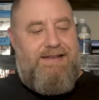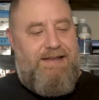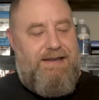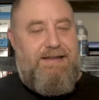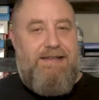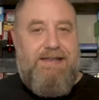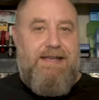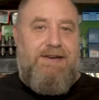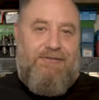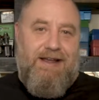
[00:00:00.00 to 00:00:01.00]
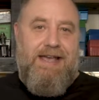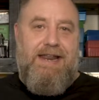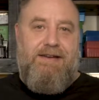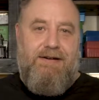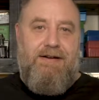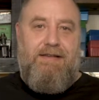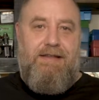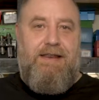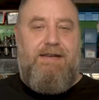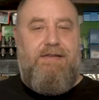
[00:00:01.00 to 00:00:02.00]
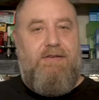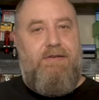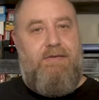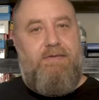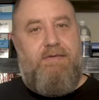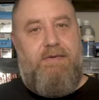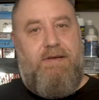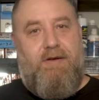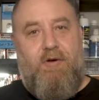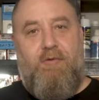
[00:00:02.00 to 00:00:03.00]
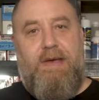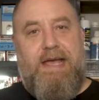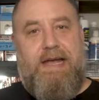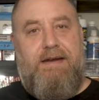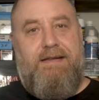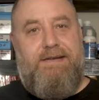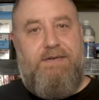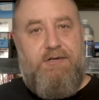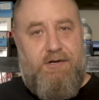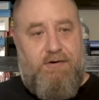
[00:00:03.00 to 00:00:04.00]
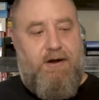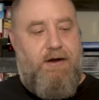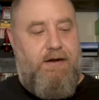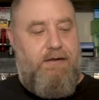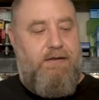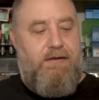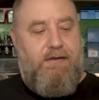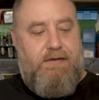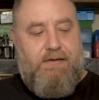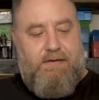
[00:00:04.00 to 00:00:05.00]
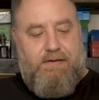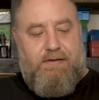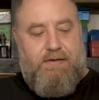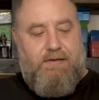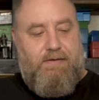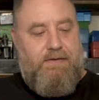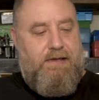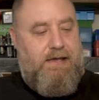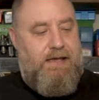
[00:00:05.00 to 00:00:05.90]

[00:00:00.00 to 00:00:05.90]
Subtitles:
Until you try and turn it into a homemade Girard using